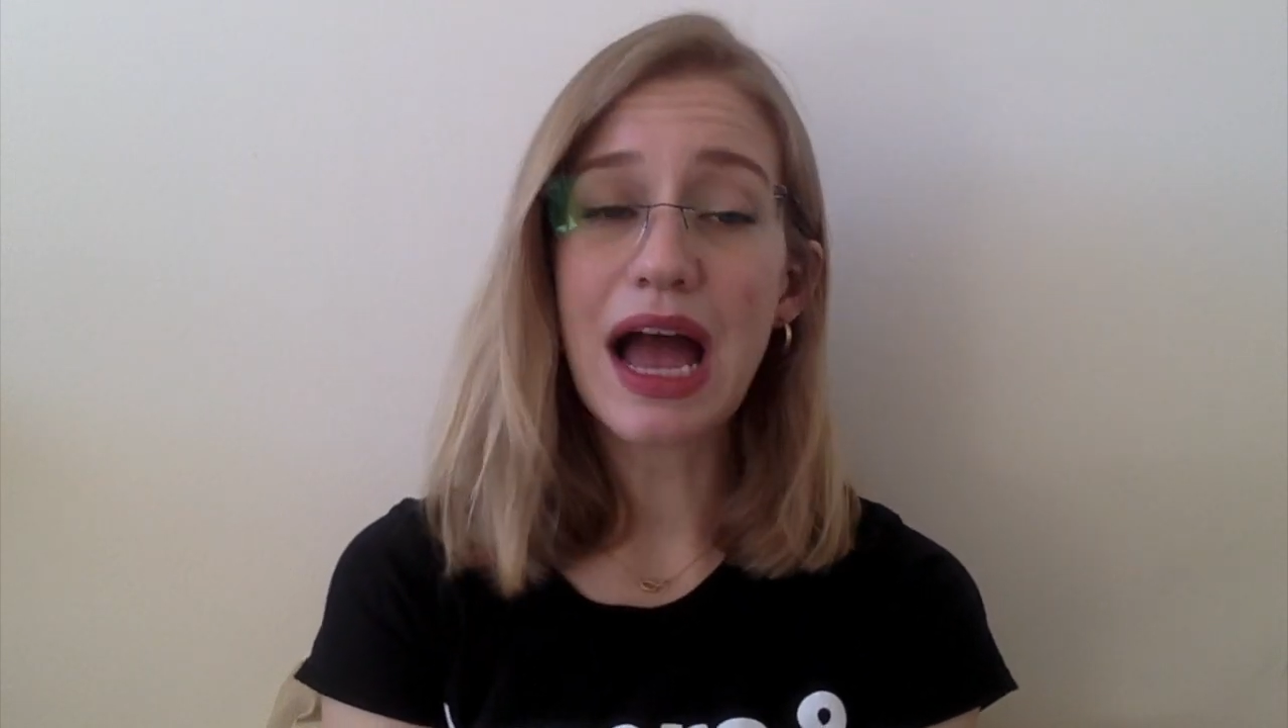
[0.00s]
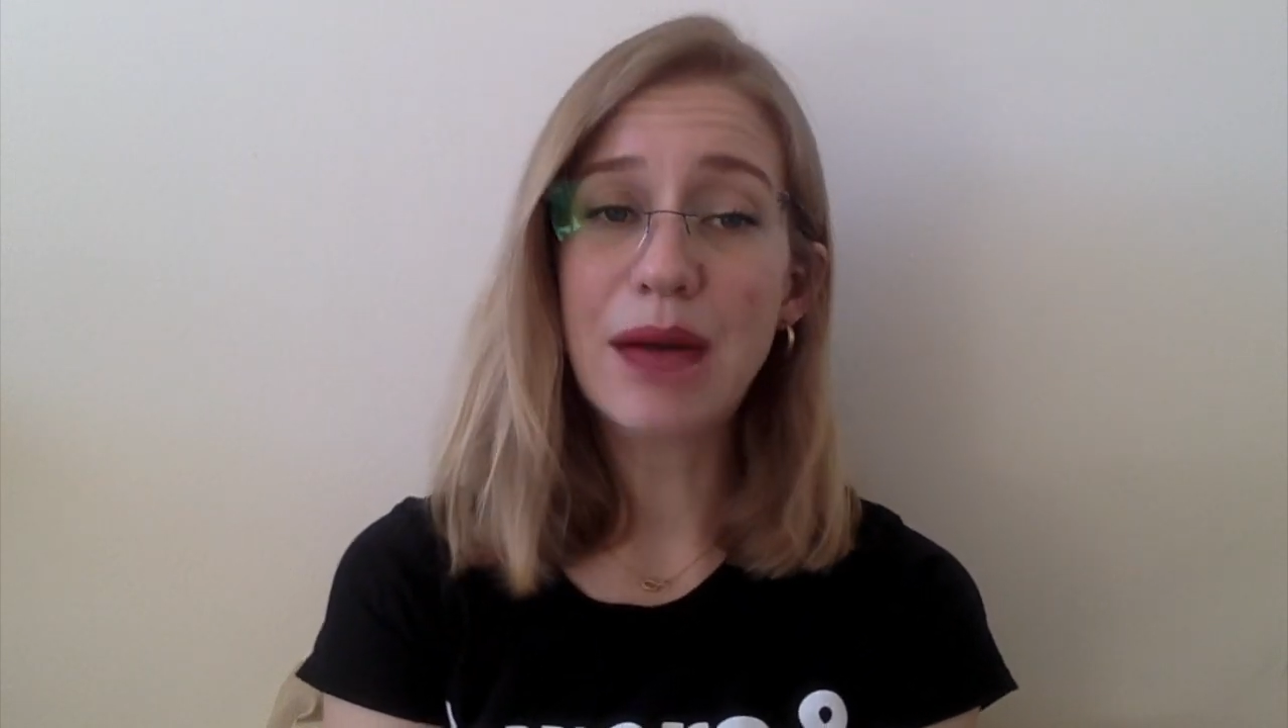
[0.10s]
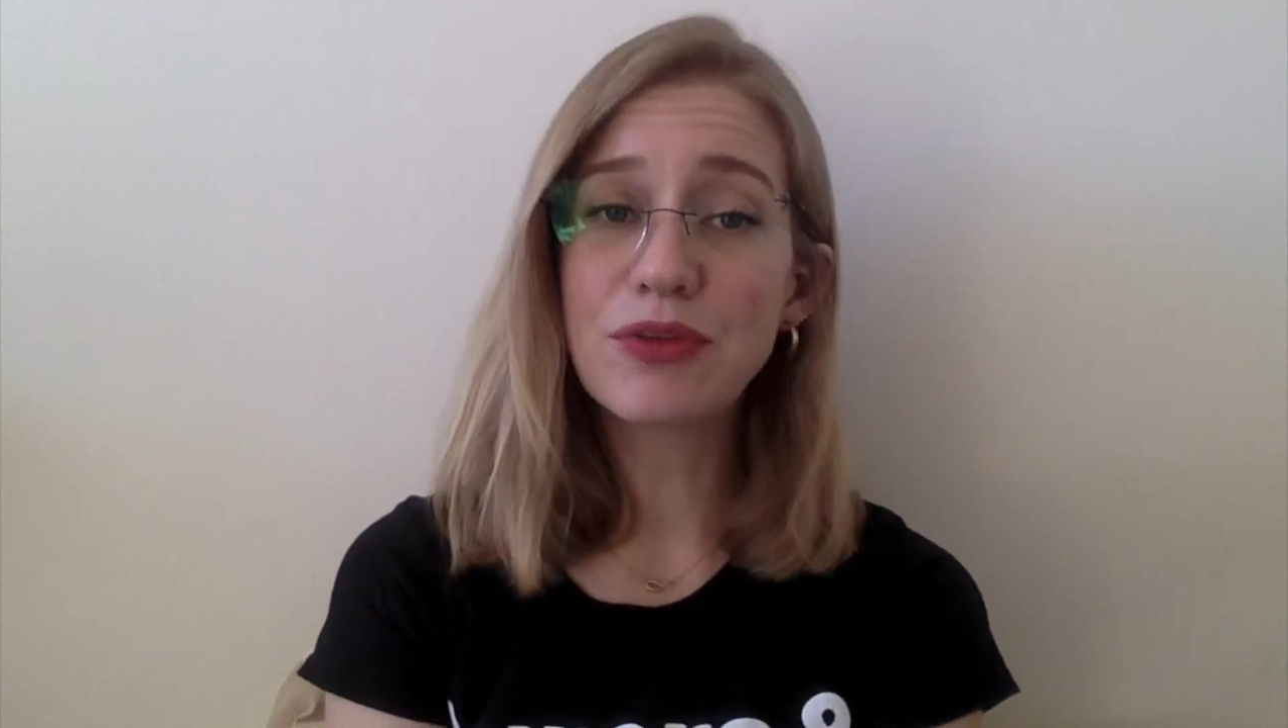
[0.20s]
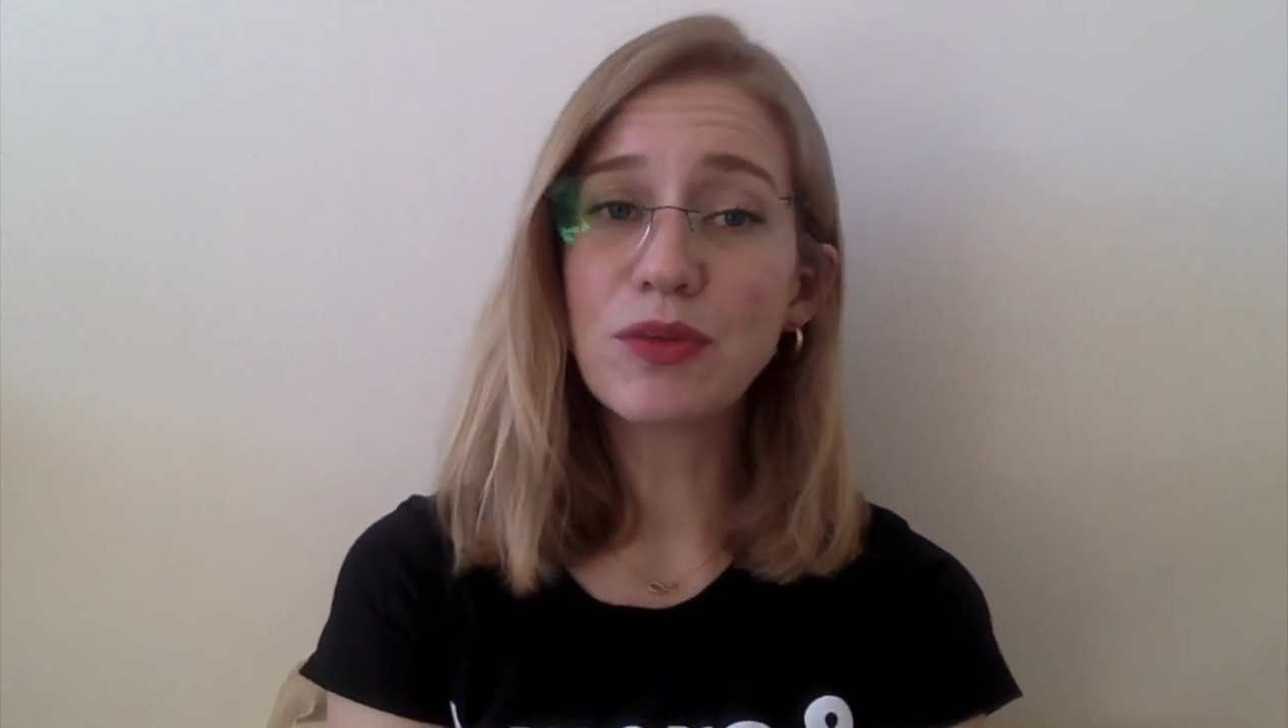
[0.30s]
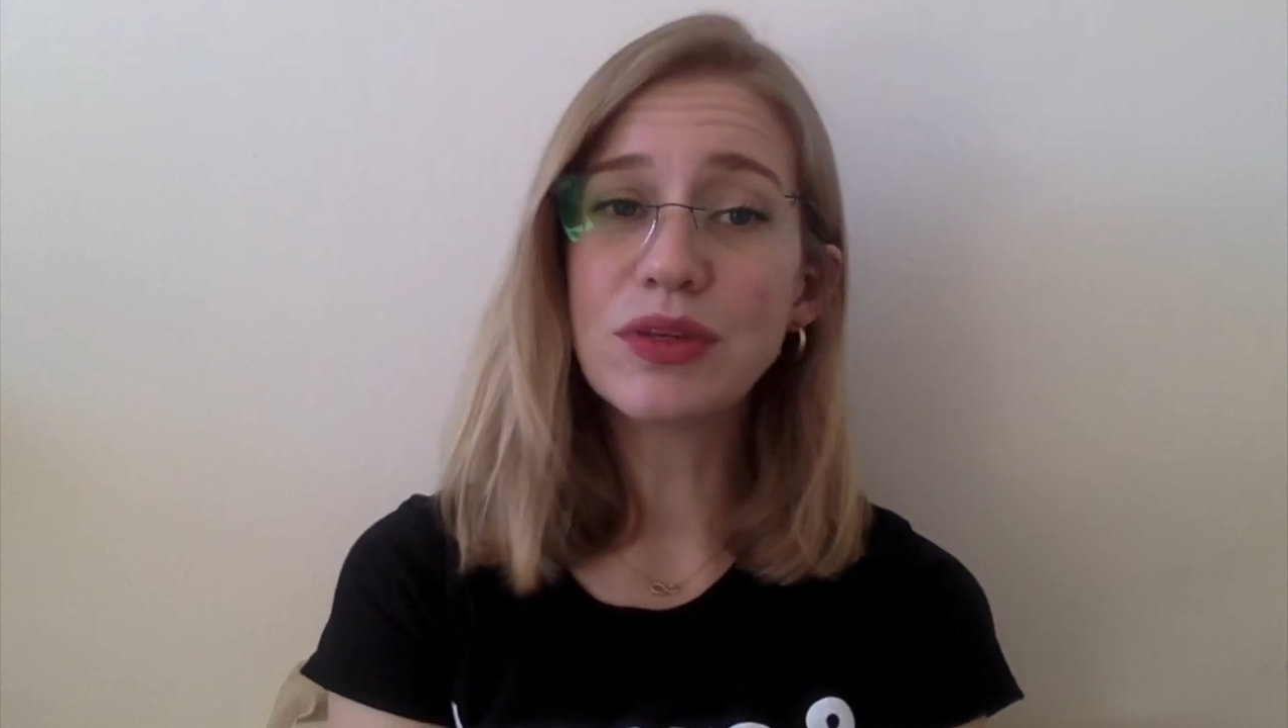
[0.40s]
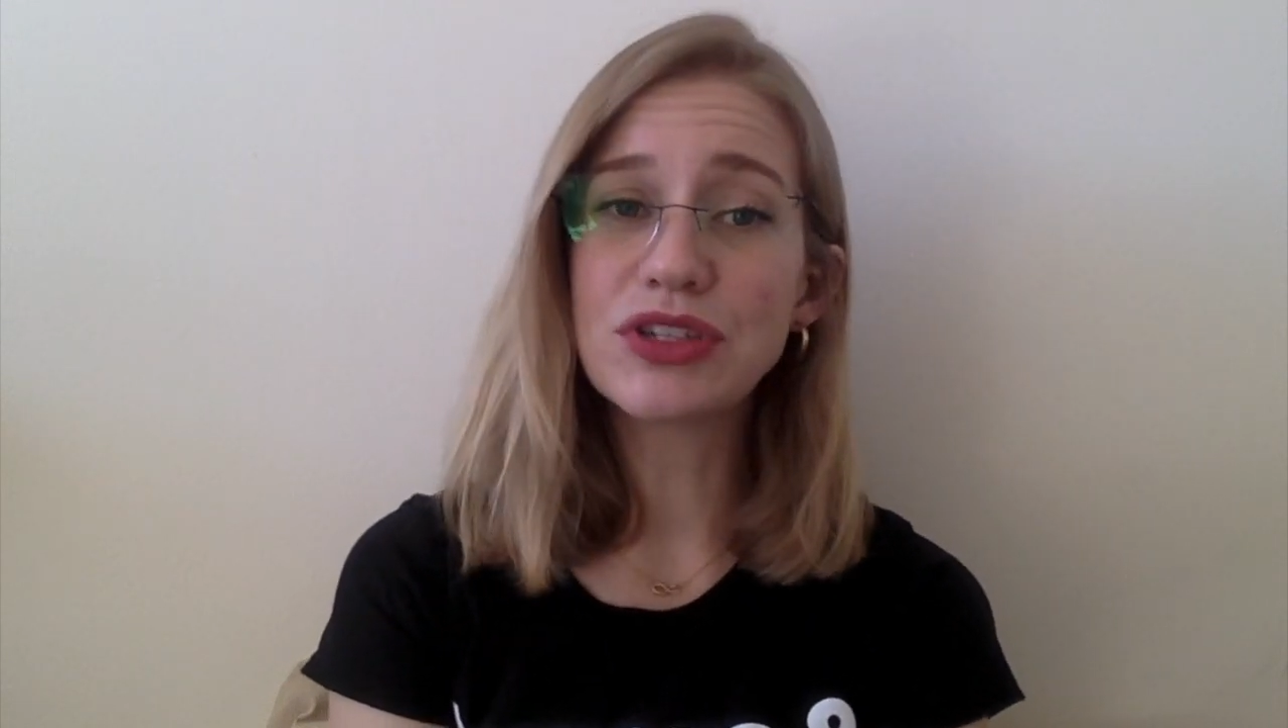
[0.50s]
abnormal